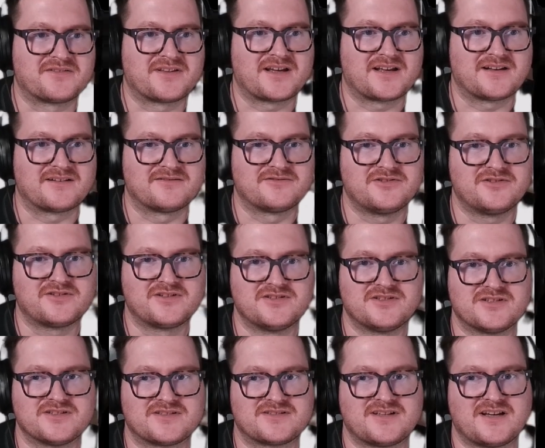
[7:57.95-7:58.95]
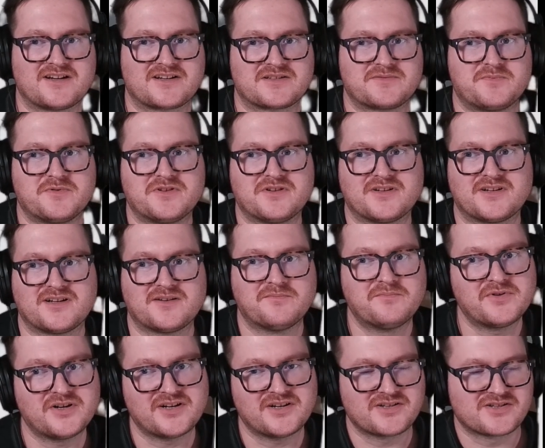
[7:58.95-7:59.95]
that you can just export and bring it